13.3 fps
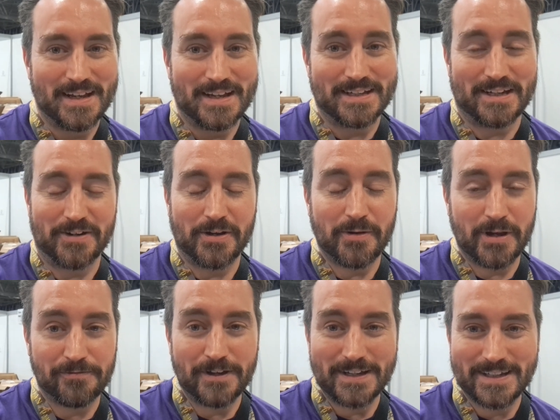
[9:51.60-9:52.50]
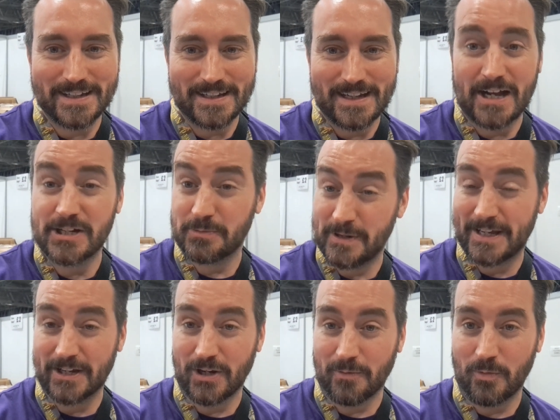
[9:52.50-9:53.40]
Now I know what you're thinking, how did we
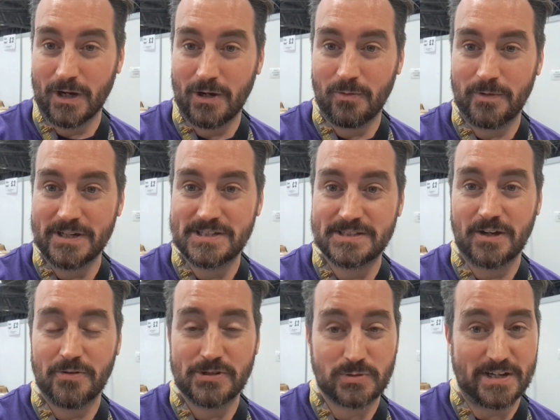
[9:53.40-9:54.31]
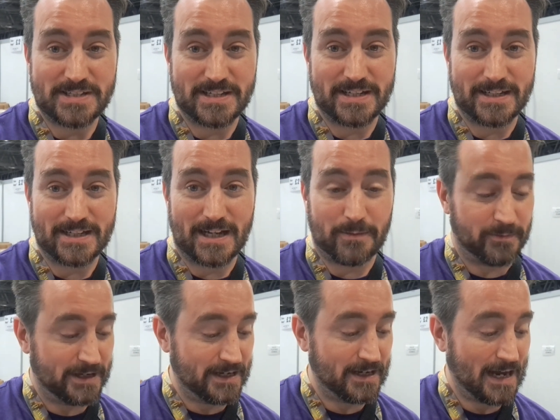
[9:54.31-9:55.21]
get on? Well, we sold 20 and
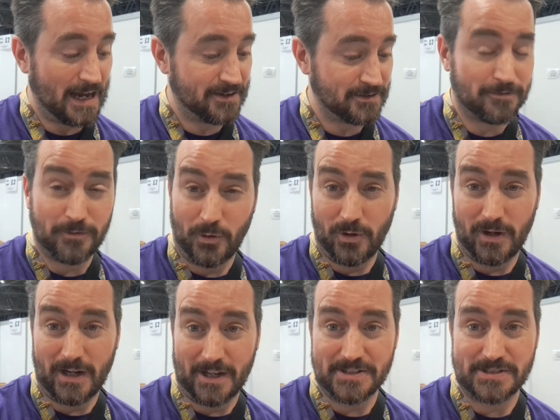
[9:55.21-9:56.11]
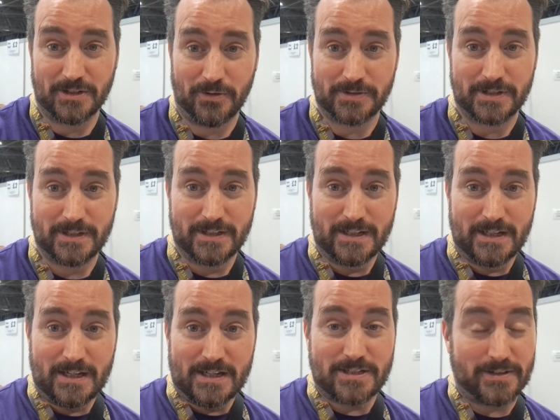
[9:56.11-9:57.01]
we had 4 unsold.
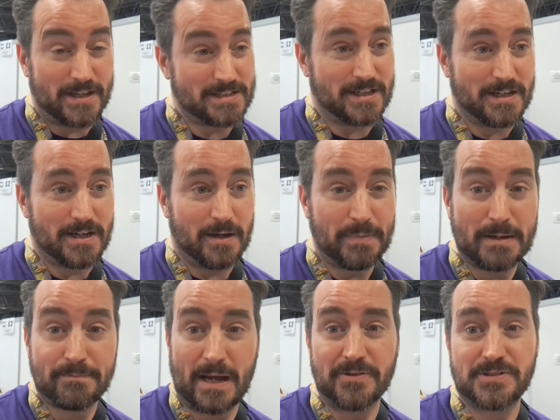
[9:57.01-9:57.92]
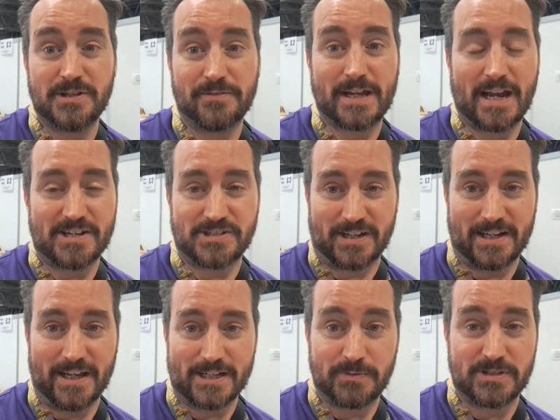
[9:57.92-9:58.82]
So that's a big bounty of cash to
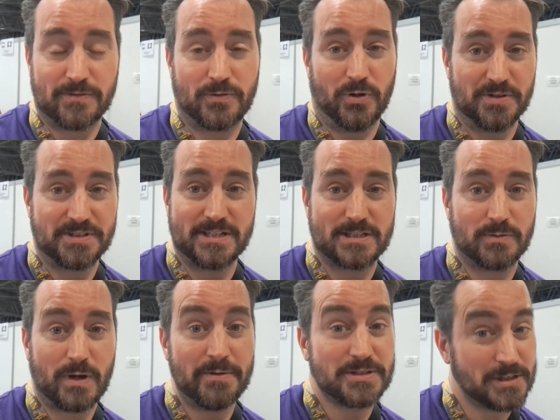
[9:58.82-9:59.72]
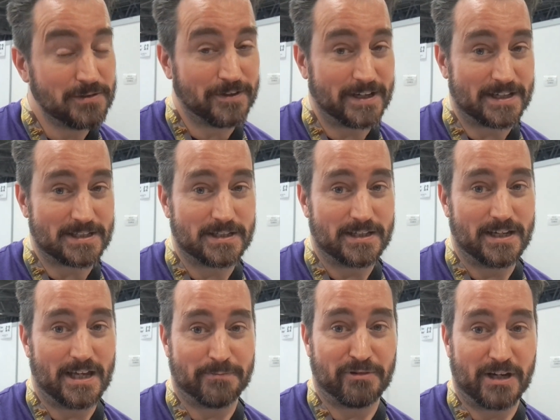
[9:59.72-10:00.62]
collect, which of course is the way we do things
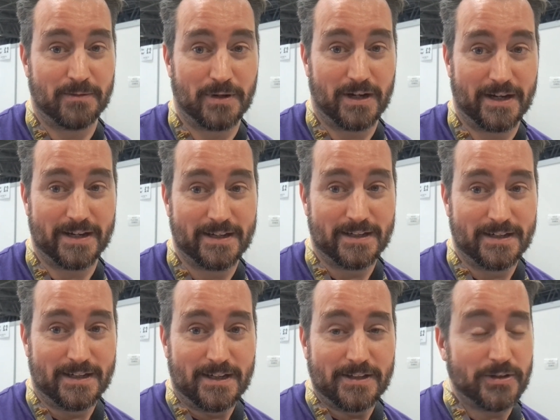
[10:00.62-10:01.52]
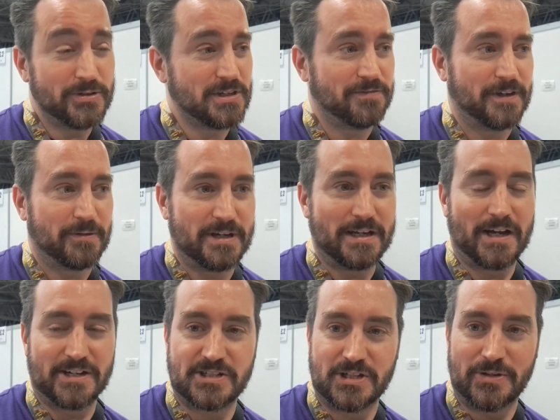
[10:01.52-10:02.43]
at the Bring and Buy. The also thing we
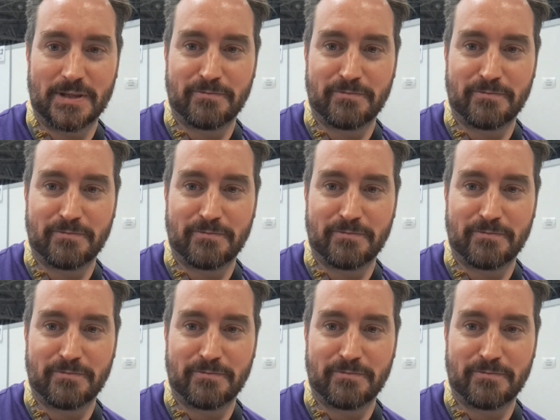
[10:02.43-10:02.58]
like to do at the